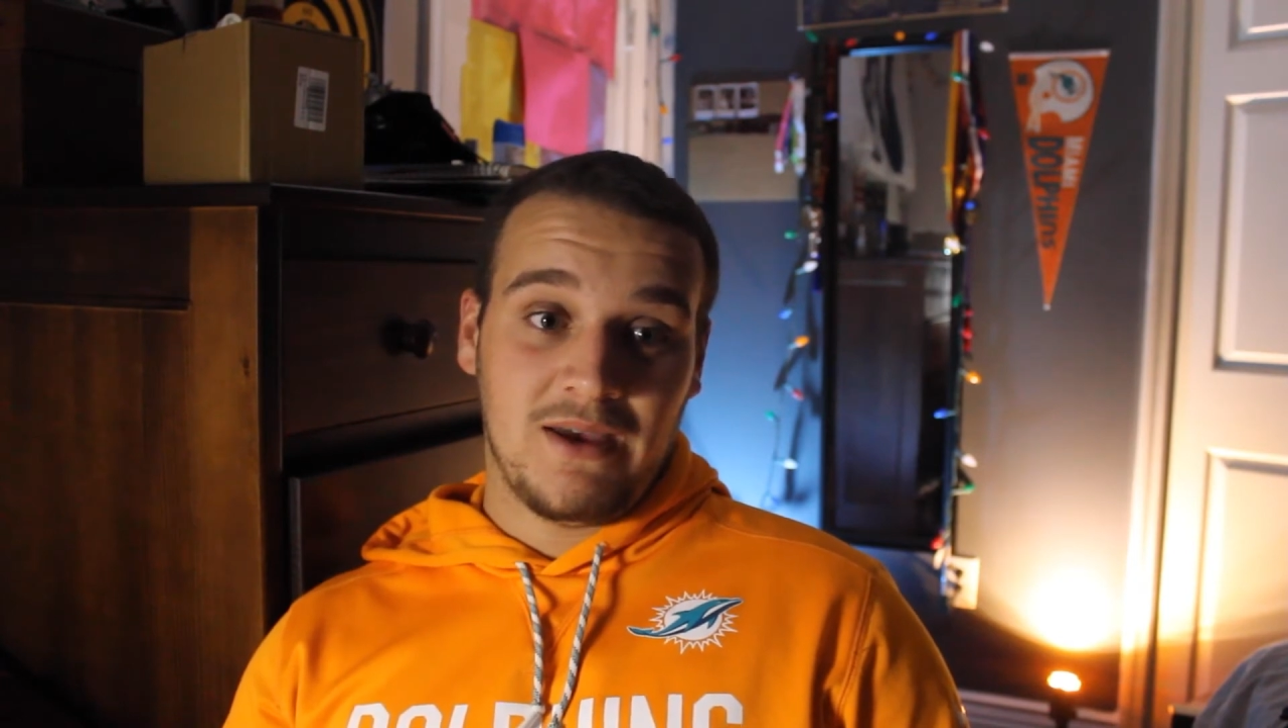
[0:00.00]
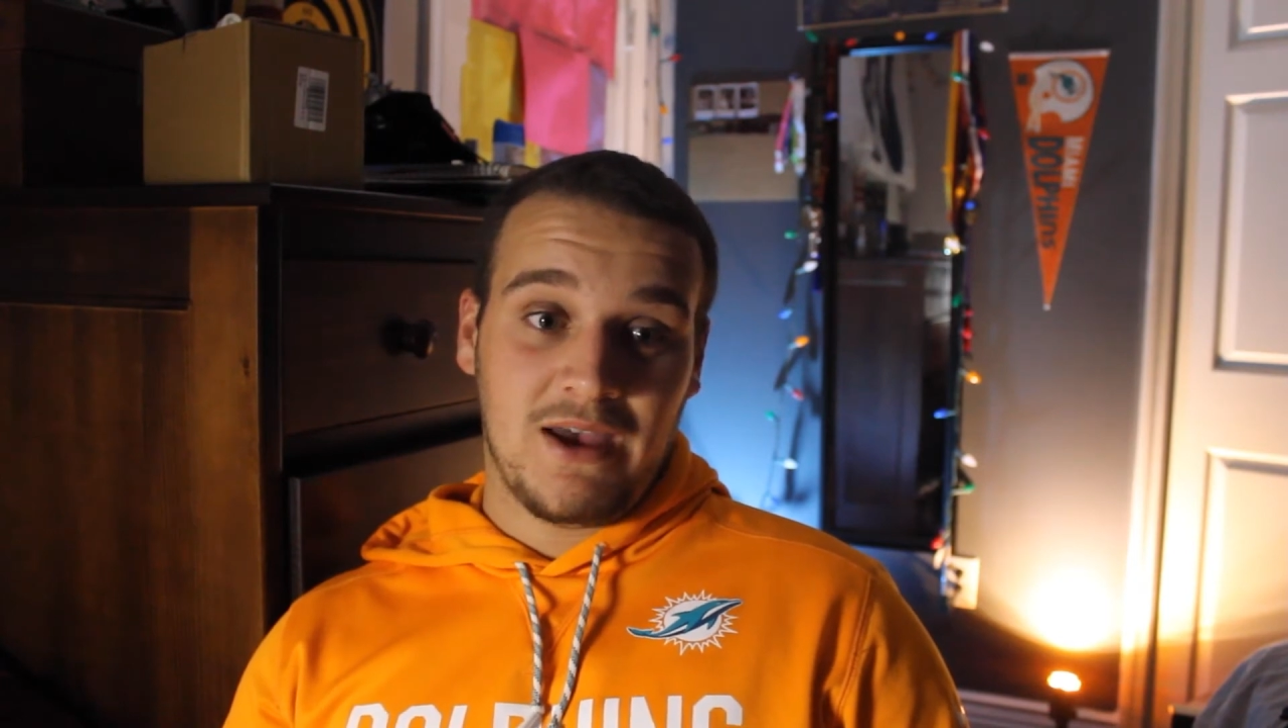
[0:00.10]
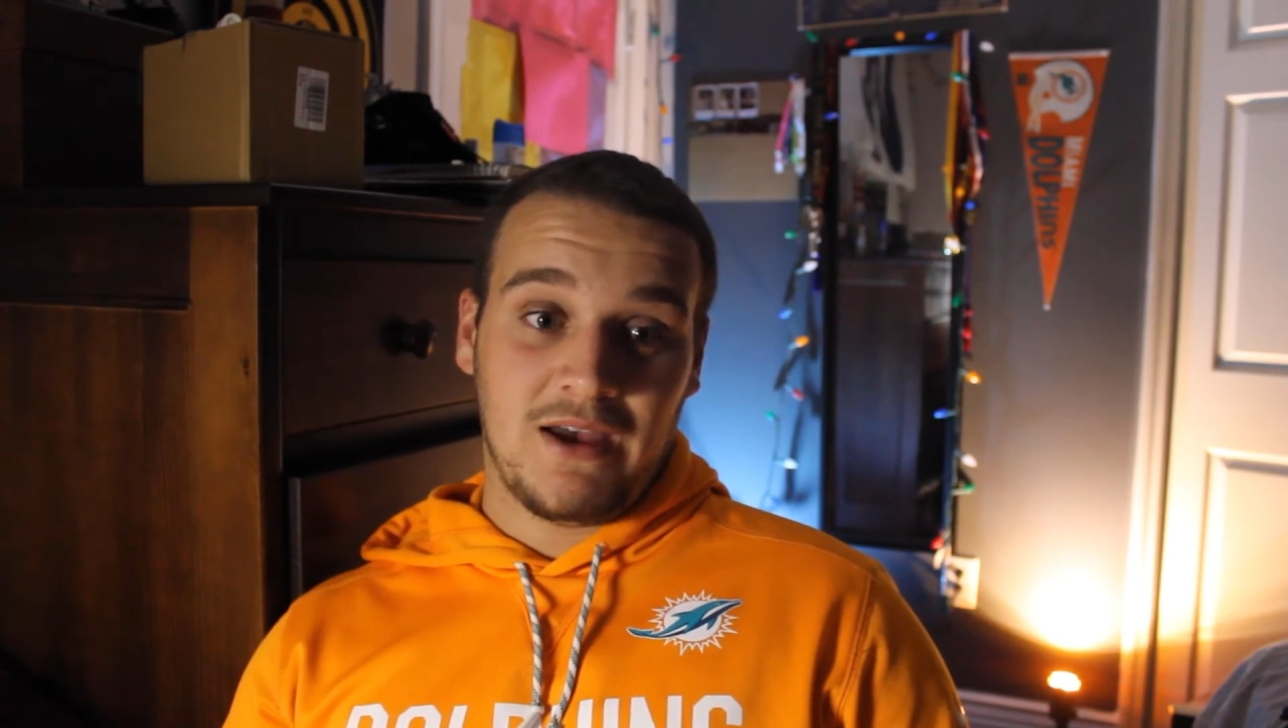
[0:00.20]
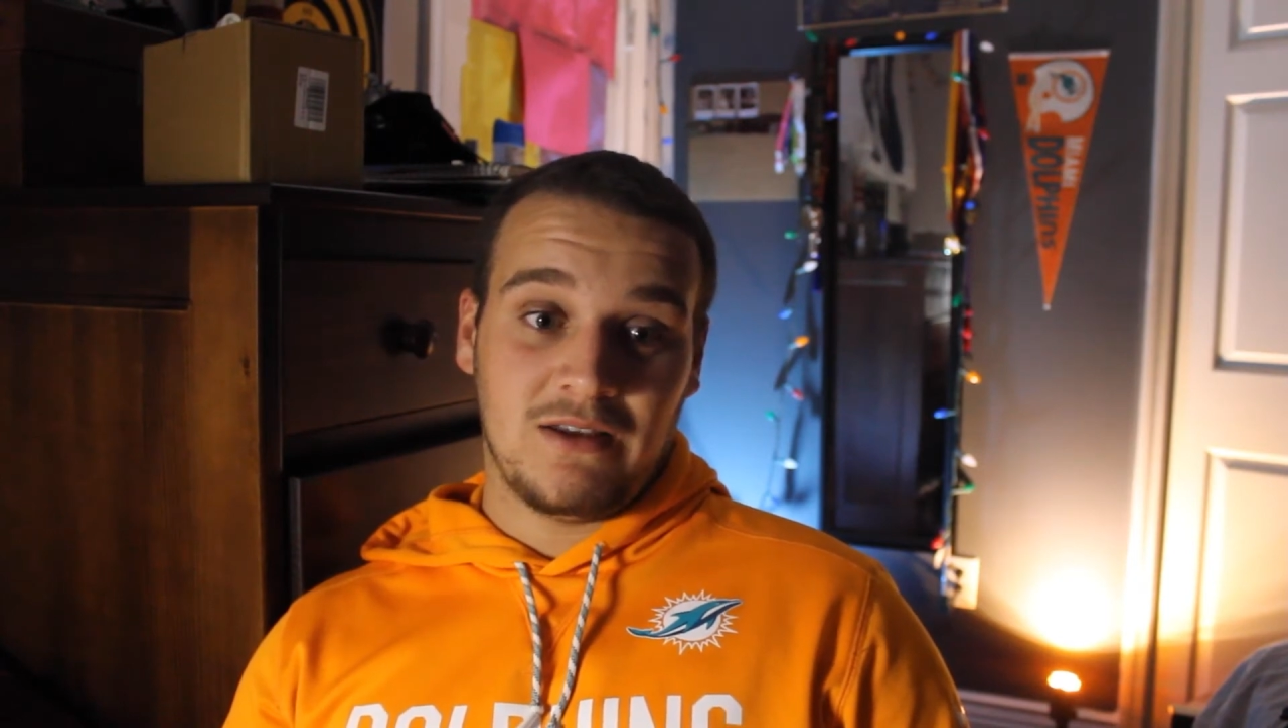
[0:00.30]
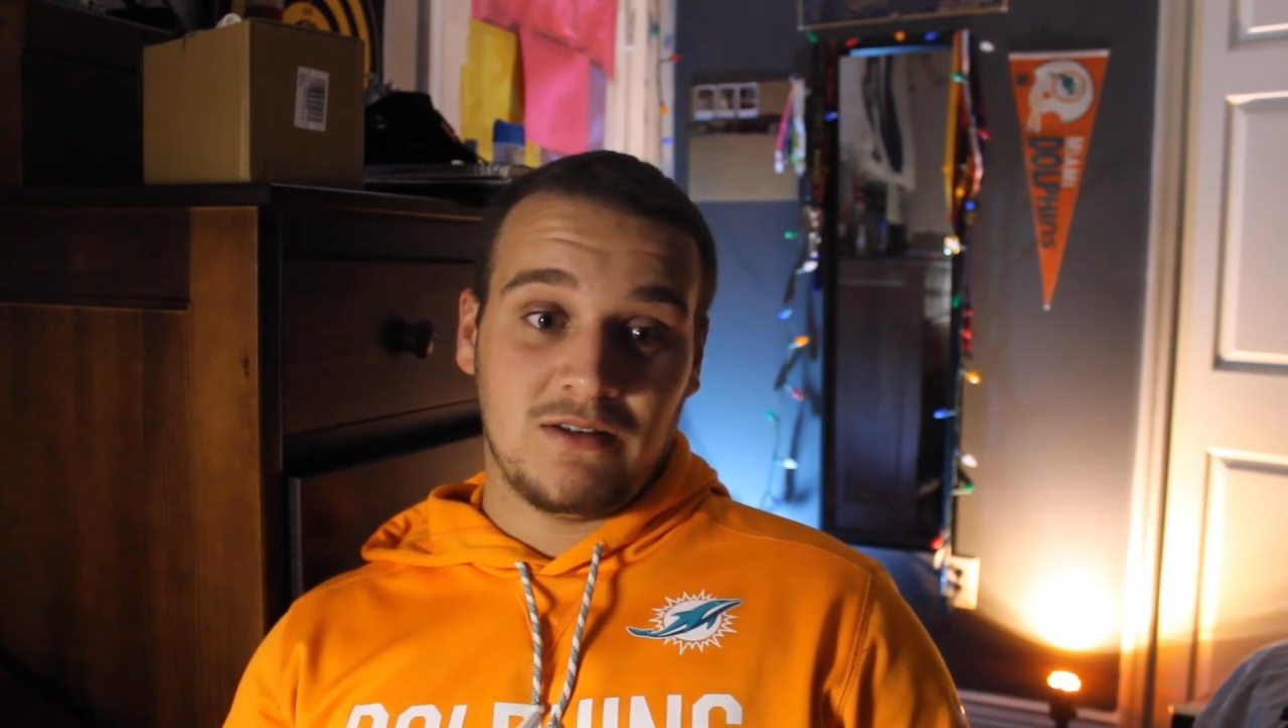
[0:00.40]

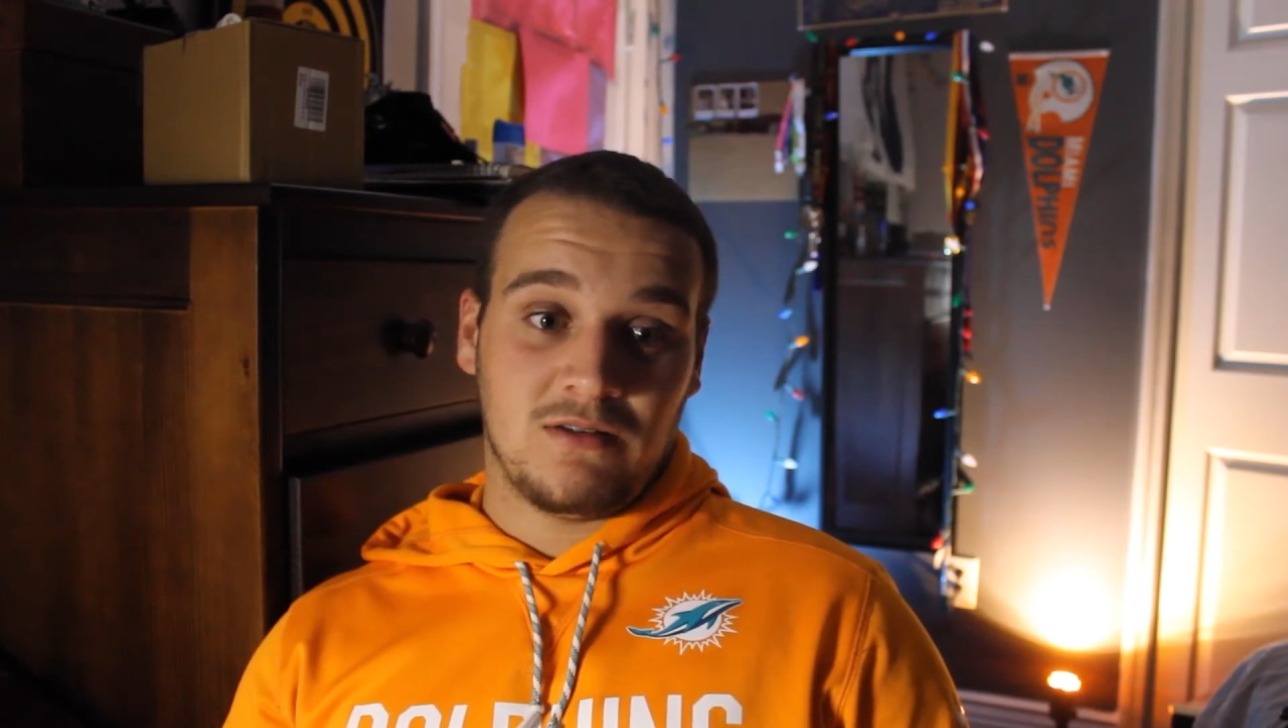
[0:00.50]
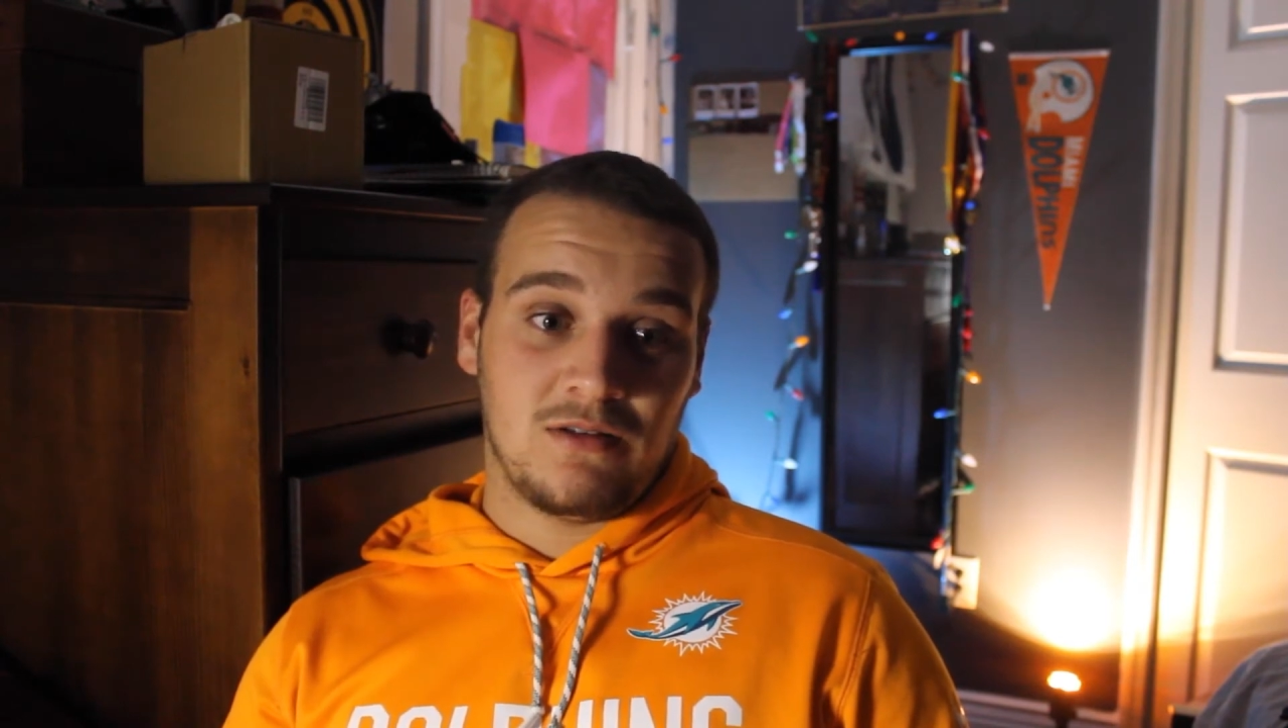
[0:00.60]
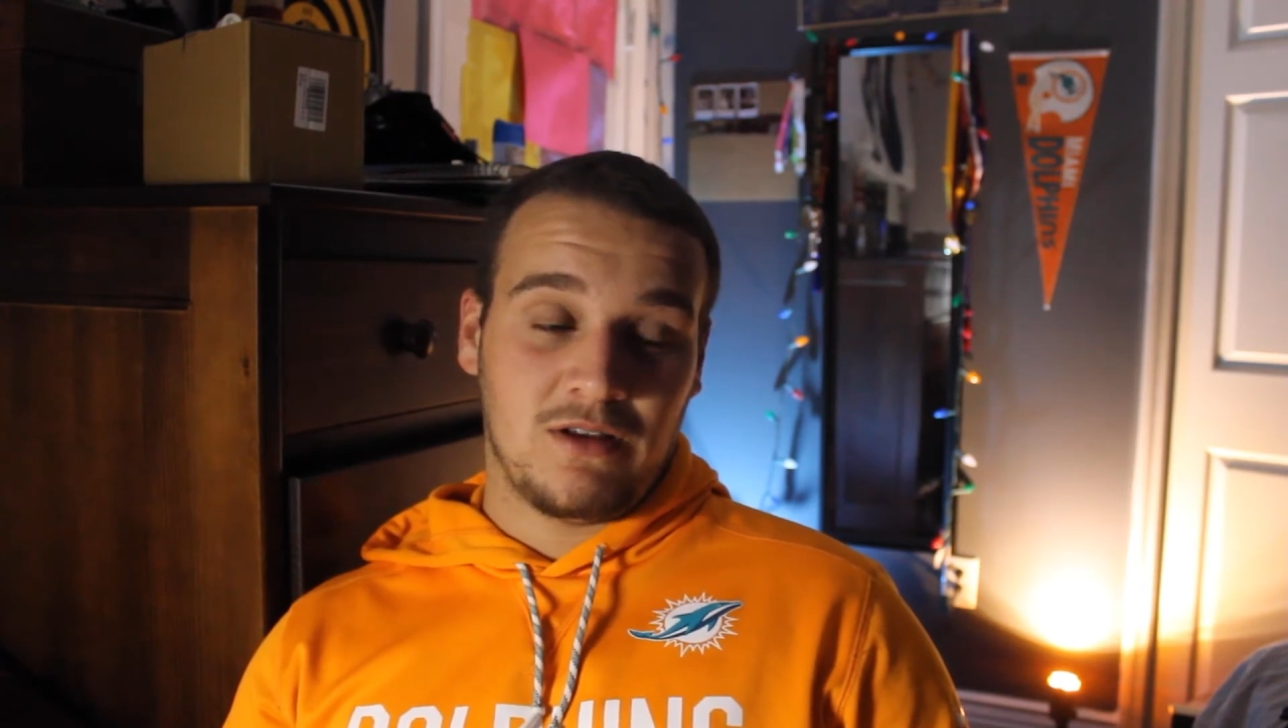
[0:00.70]
And